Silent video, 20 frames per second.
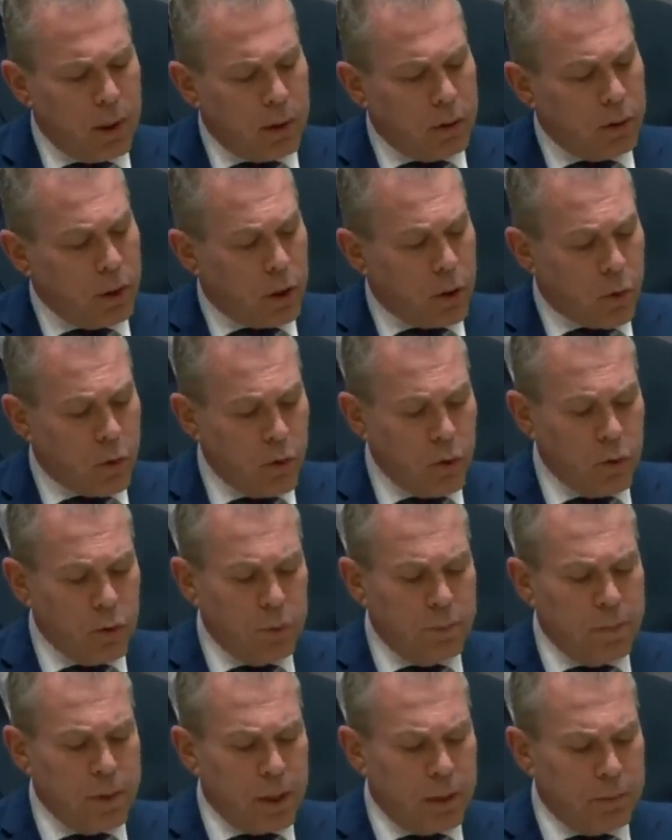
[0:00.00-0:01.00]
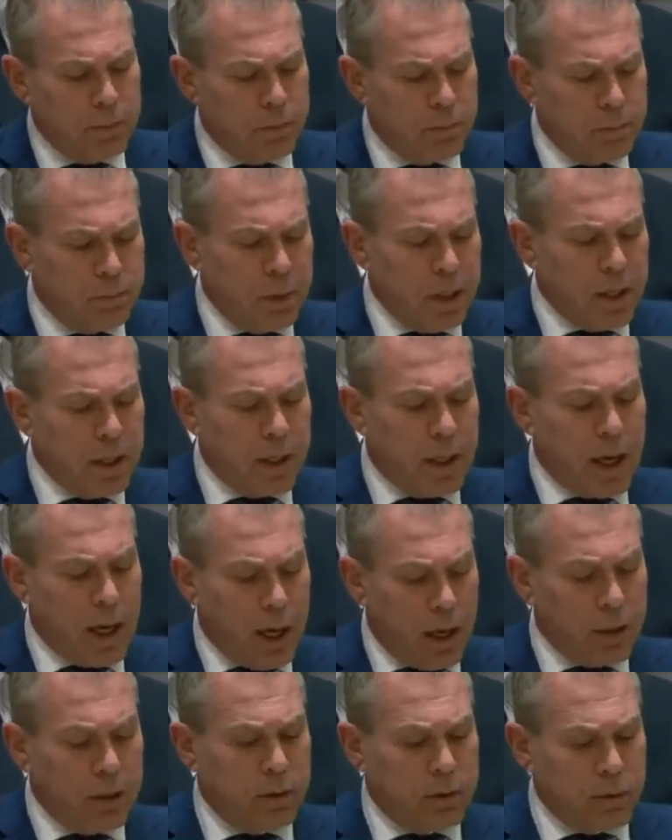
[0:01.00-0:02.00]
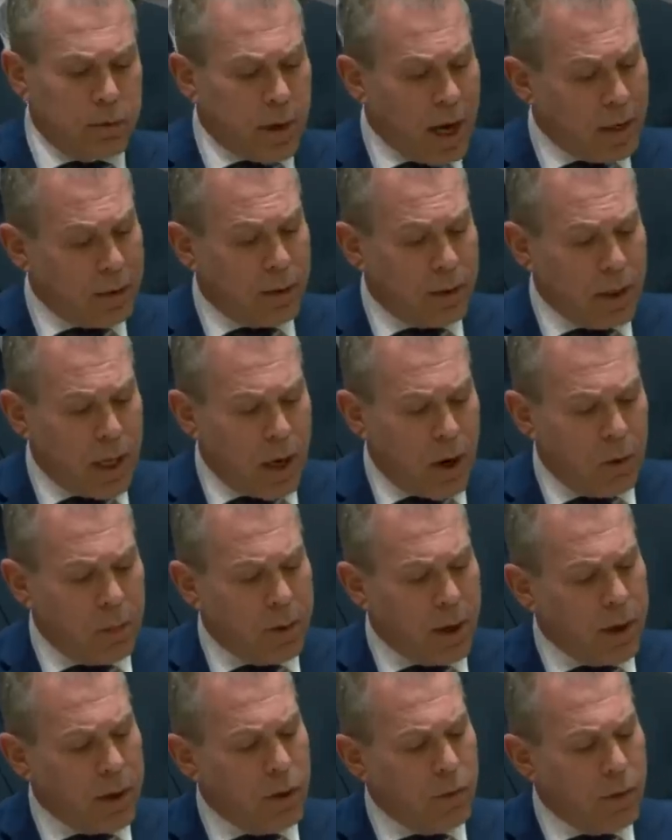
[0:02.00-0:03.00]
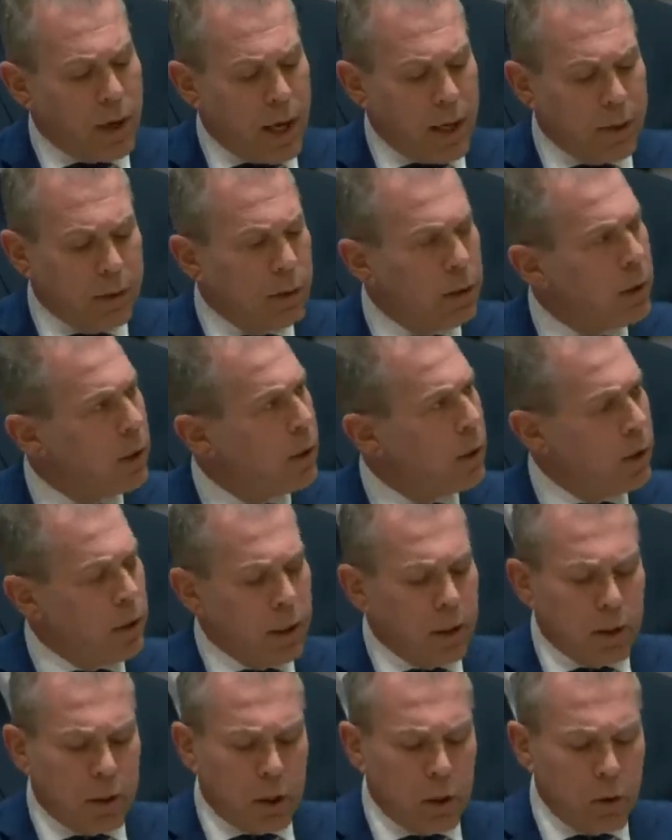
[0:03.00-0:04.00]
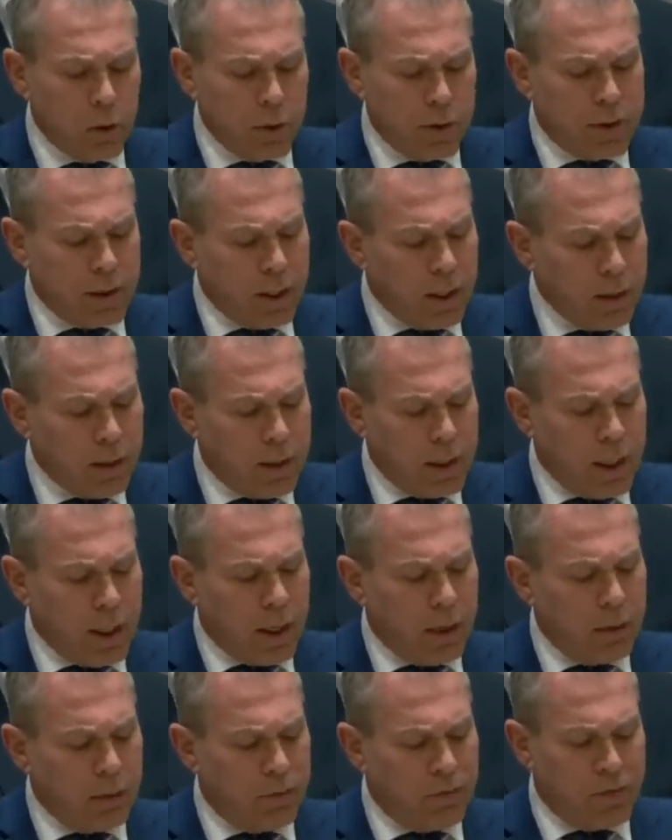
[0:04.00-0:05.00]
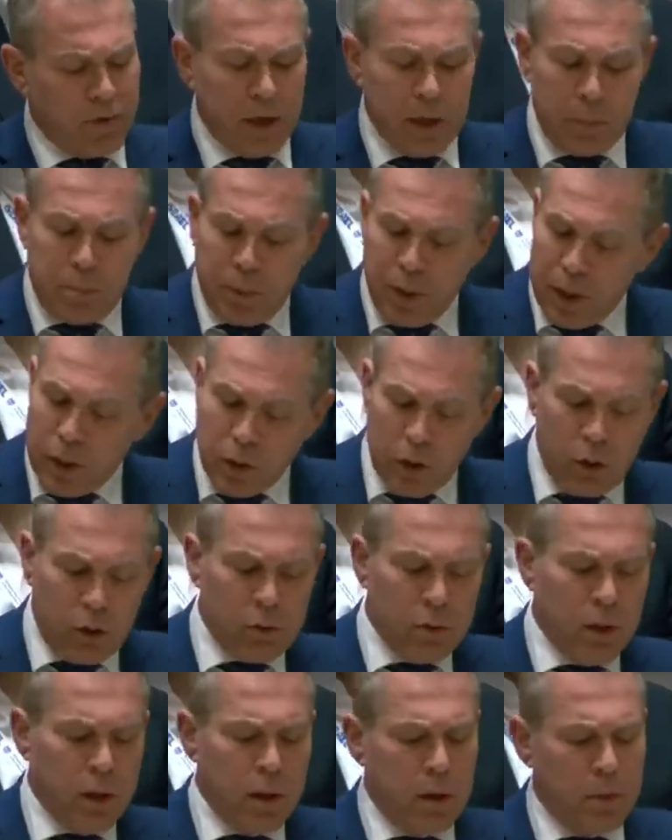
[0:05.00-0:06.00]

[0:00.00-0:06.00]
The crew being held right now by Iran includes Indian, Filipino,